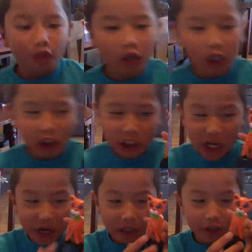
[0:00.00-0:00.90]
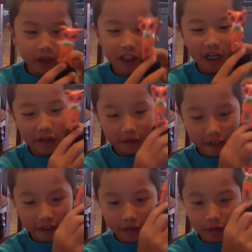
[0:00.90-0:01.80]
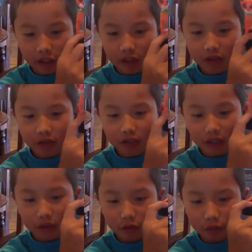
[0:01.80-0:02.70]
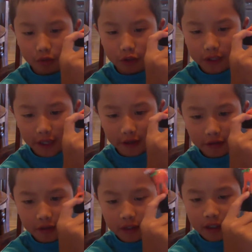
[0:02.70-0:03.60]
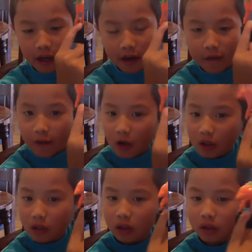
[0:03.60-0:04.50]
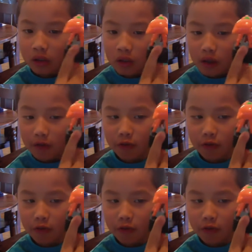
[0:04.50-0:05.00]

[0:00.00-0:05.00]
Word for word: A cat. Now, it's one of those things where you push down and it falls. If you